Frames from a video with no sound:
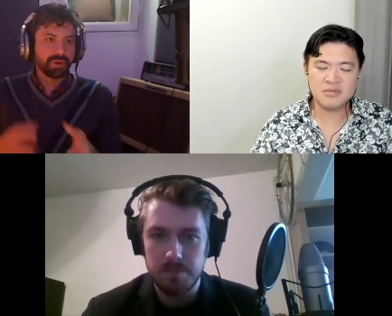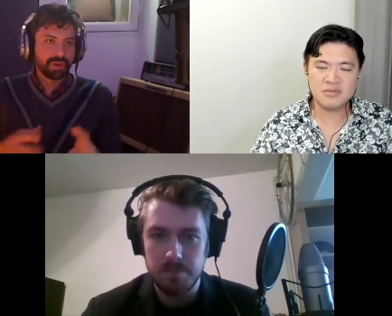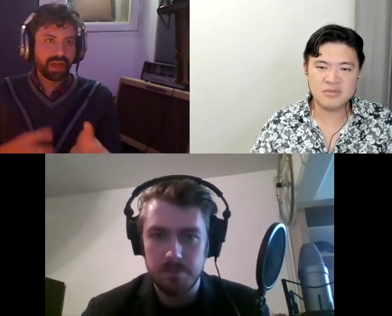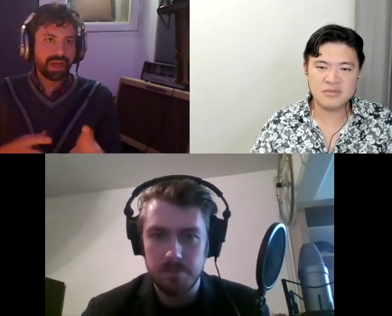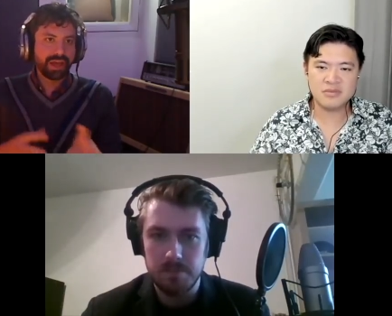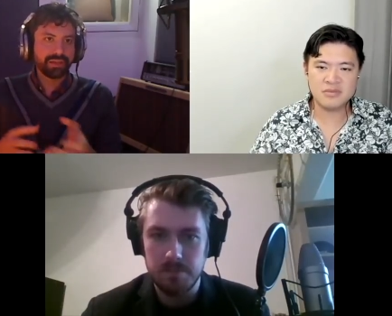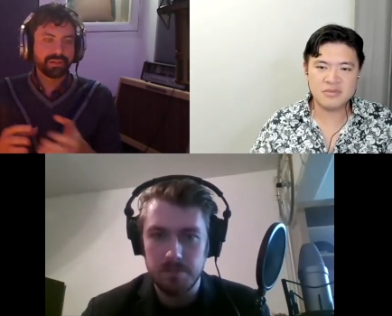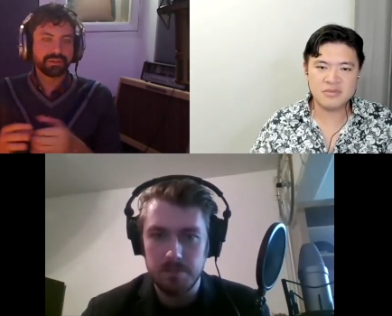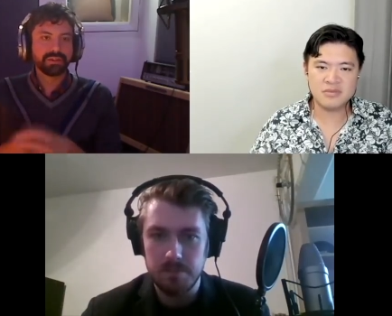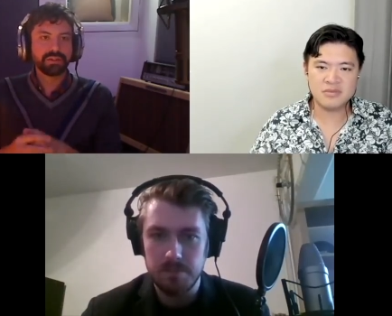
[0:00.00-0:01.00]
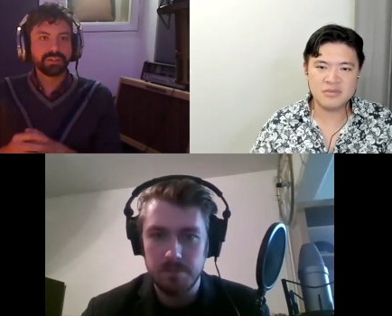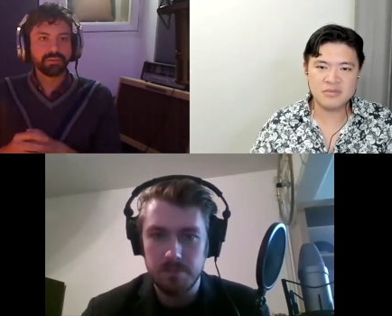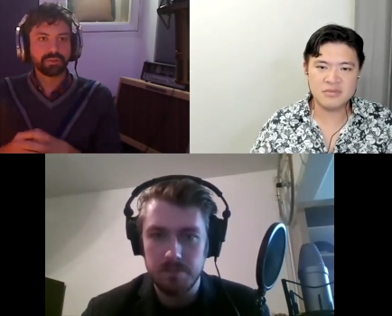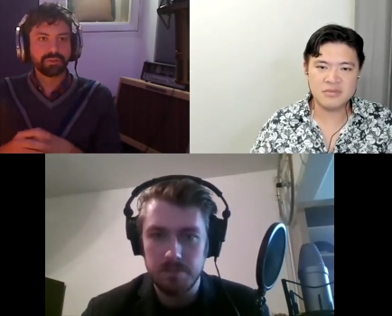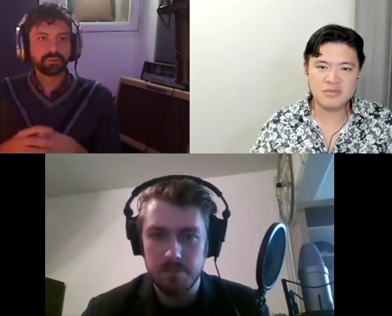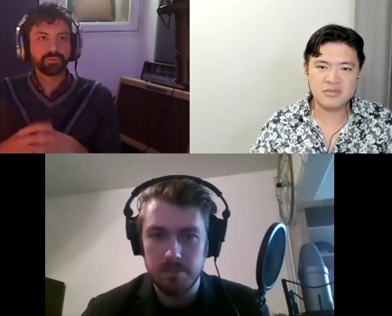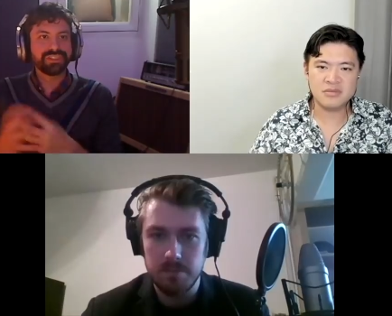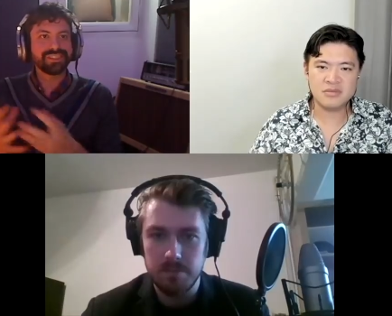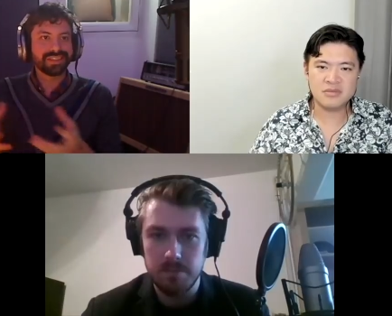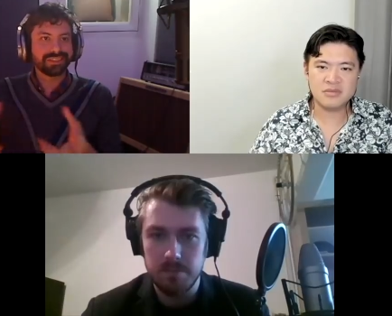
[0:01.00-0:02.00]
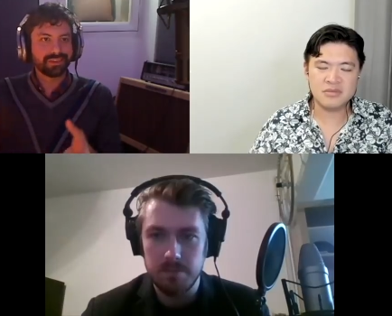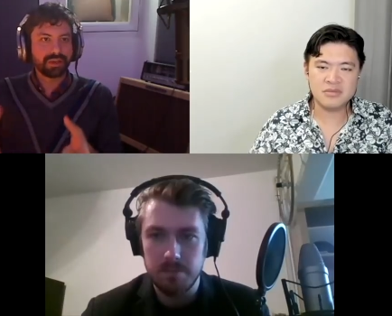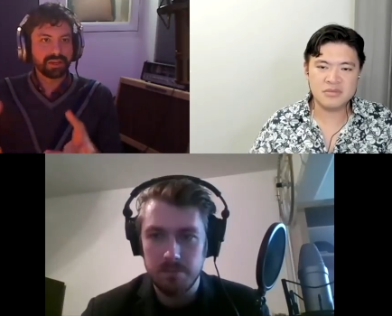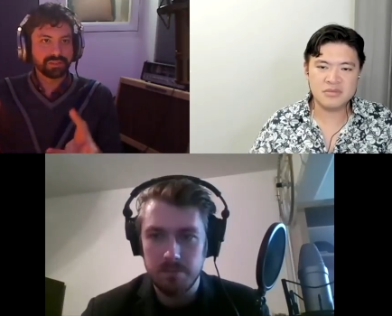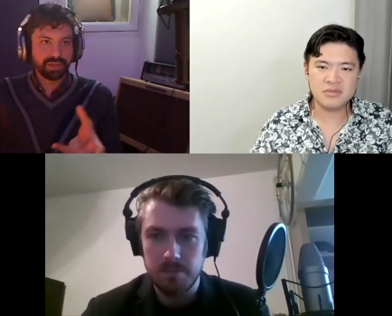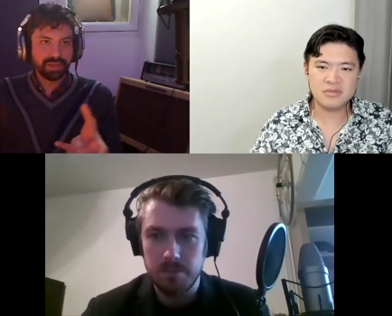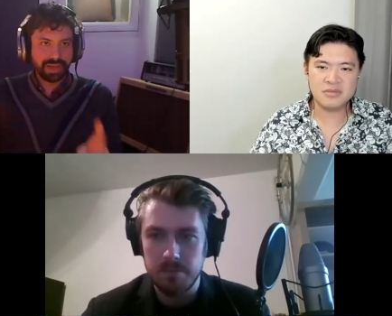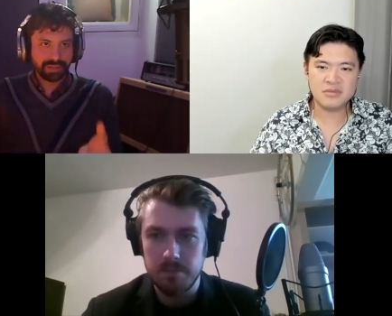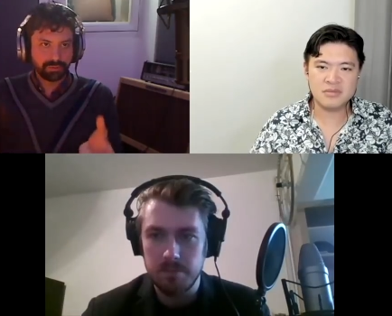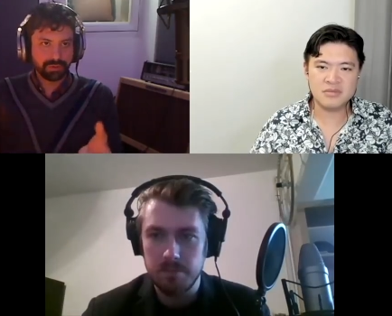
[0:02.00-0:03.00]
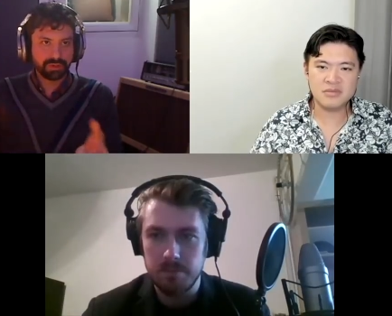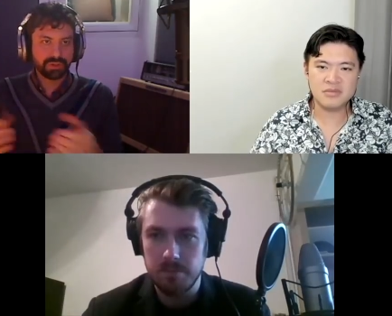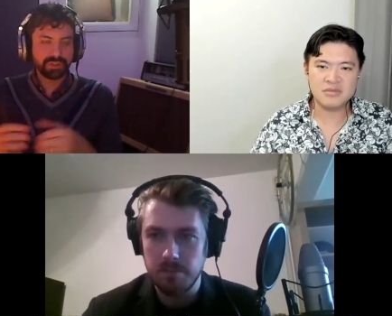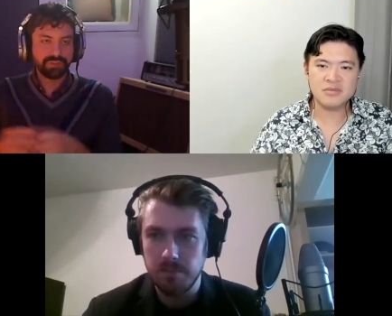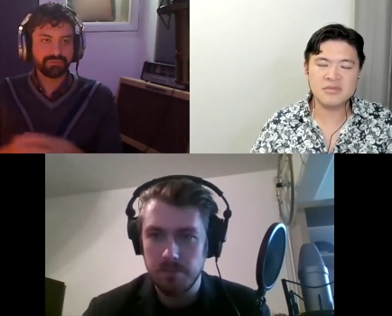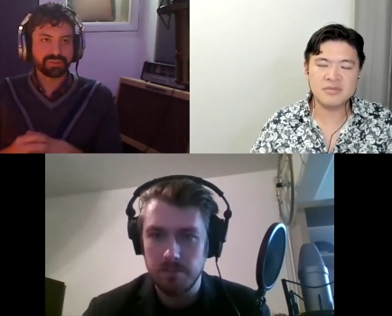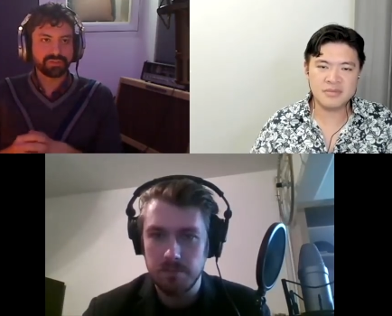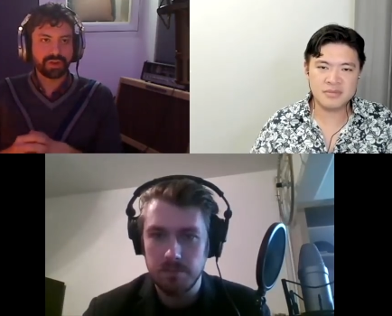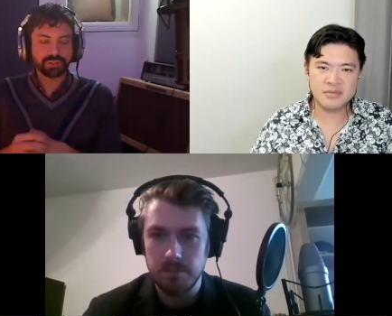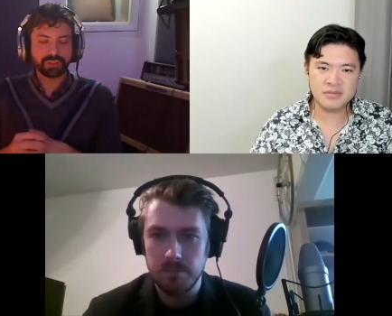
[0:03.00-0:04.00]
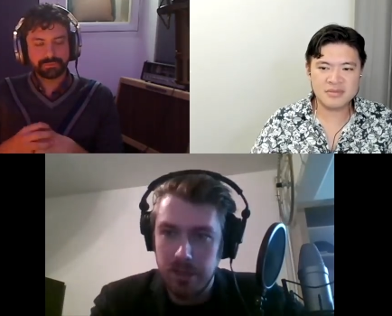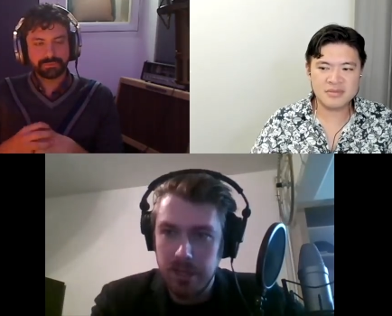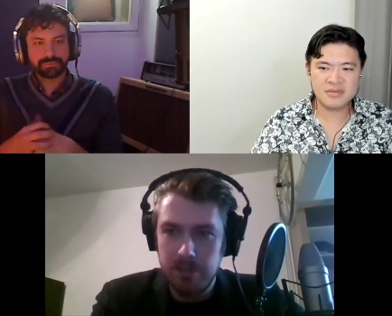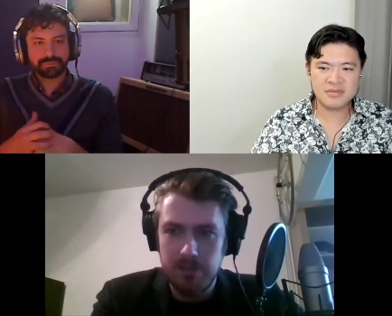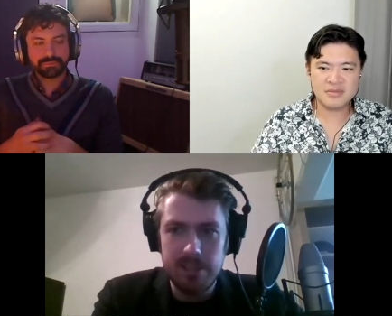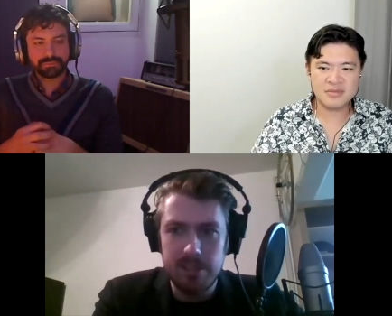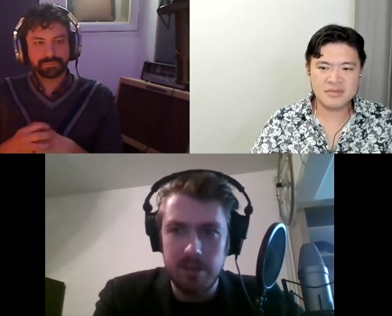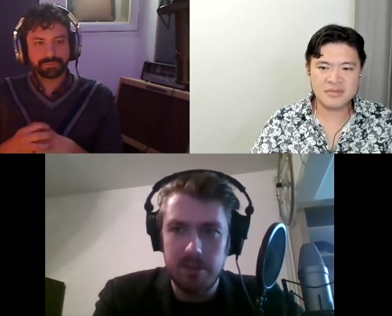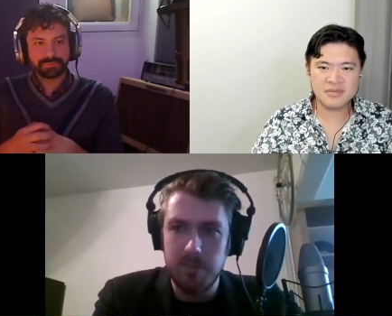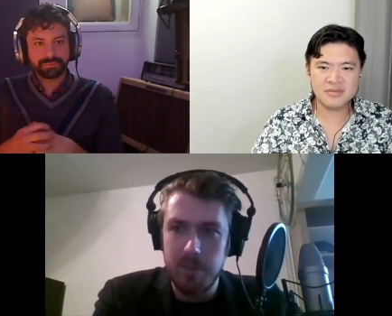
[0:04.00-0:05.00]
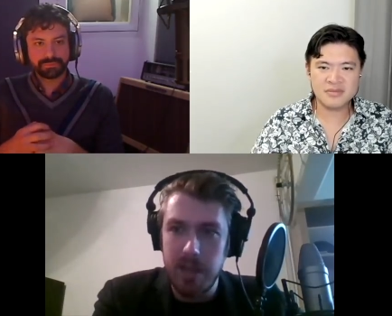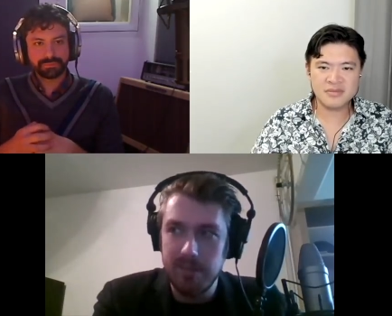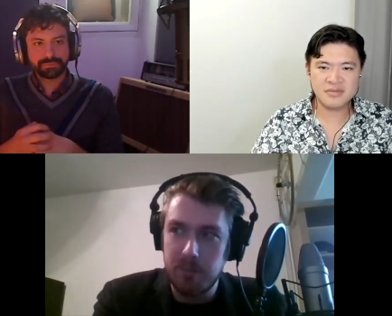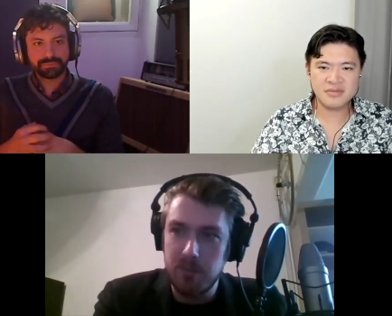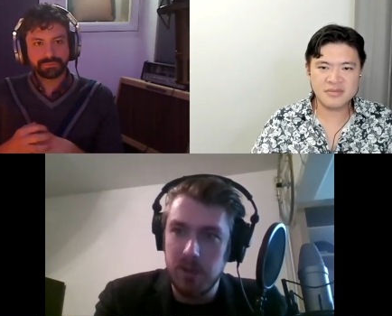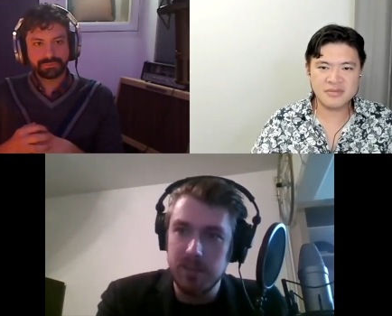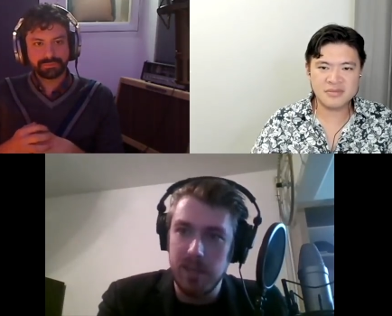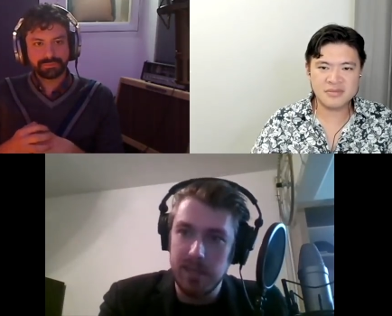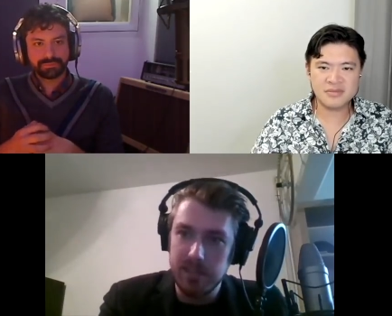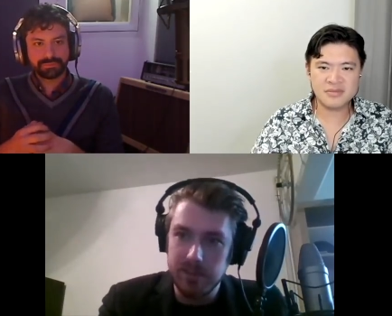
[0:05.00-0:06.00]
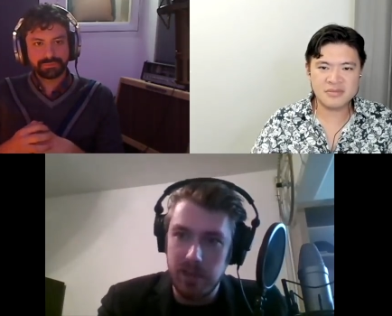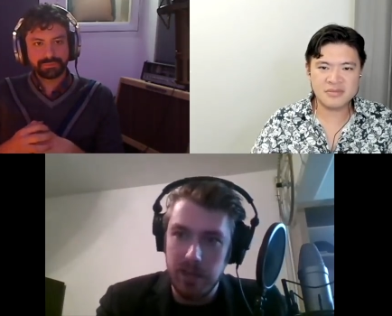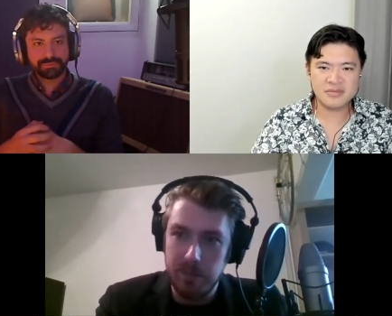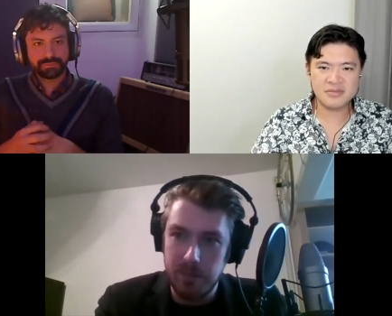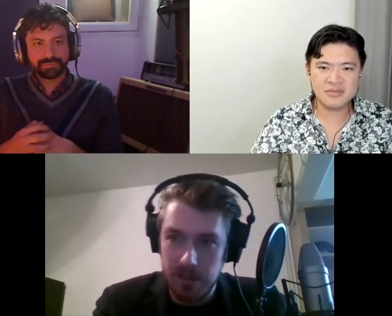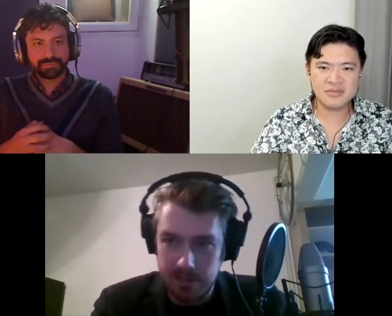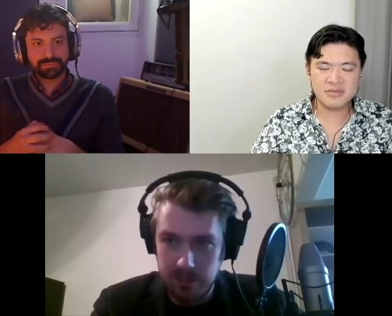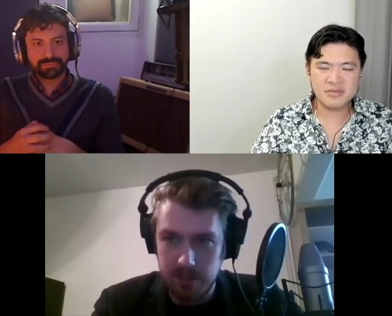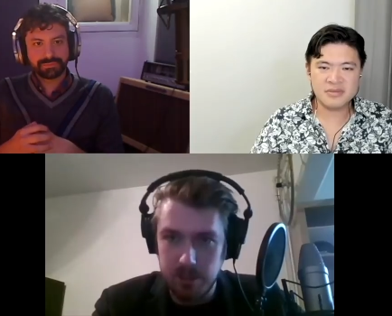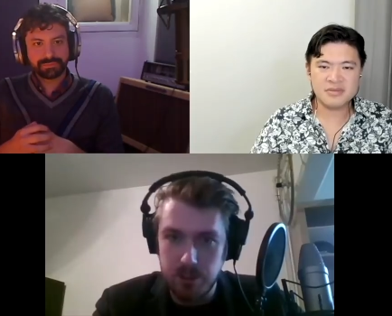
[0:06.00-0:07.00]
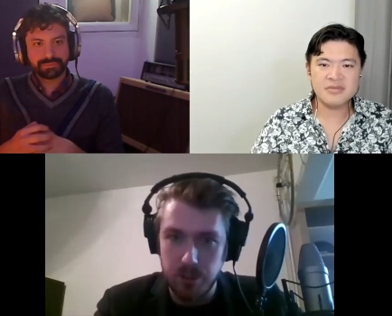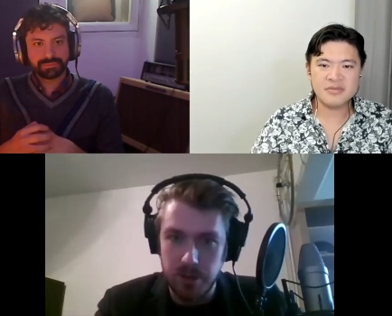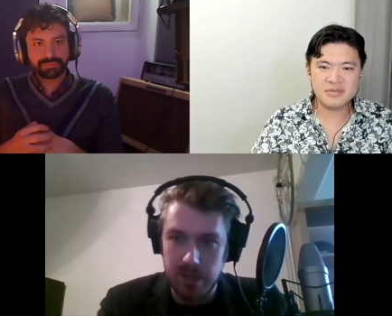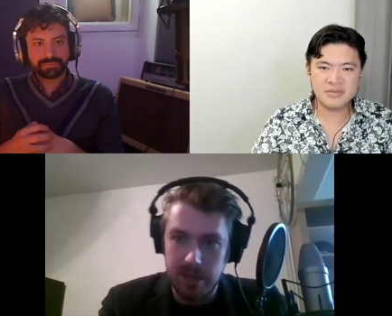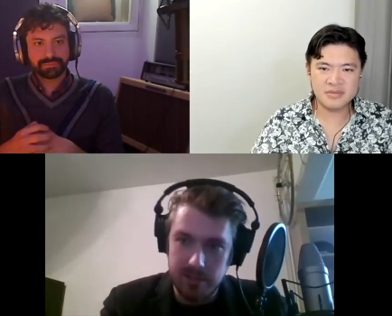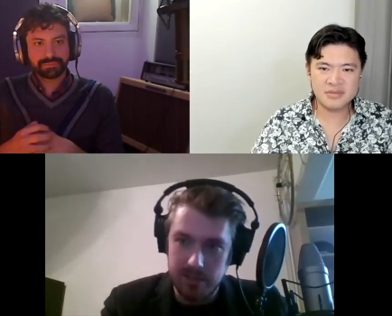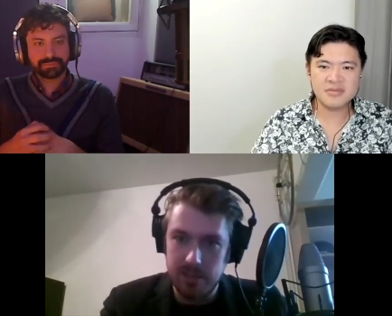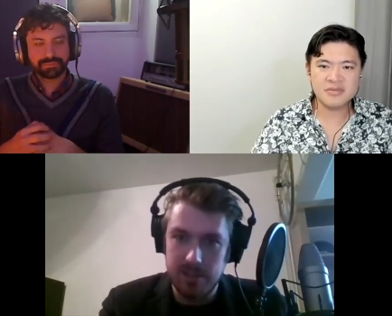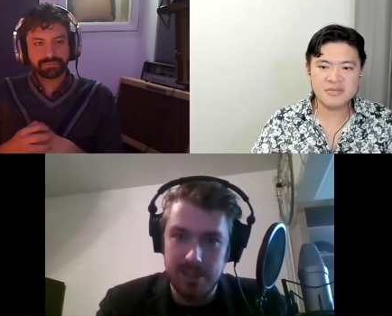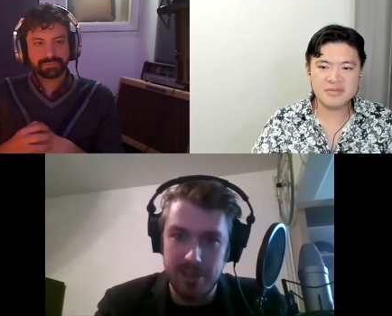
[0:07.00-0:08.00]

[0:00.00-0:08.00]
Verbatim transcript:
Speaker 1: hired in order to decentralize a network infrastructure.
Speaker 2: Really started from the enterprise angle, the Hyperledgers, the Cordas, the you know